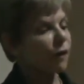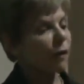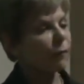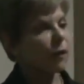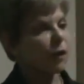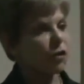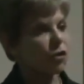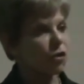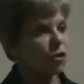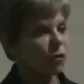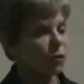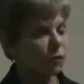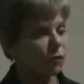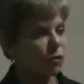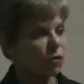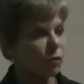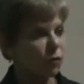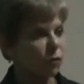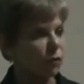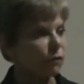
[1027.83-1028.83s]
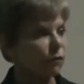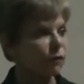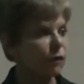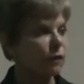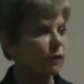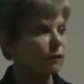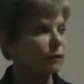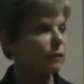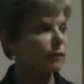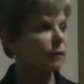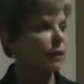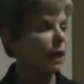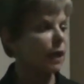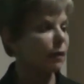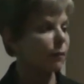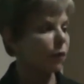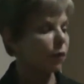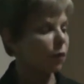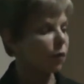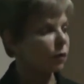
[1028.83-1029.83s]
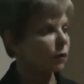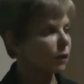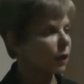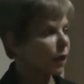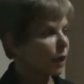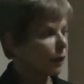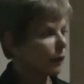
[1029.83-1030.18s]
Family and Children First table,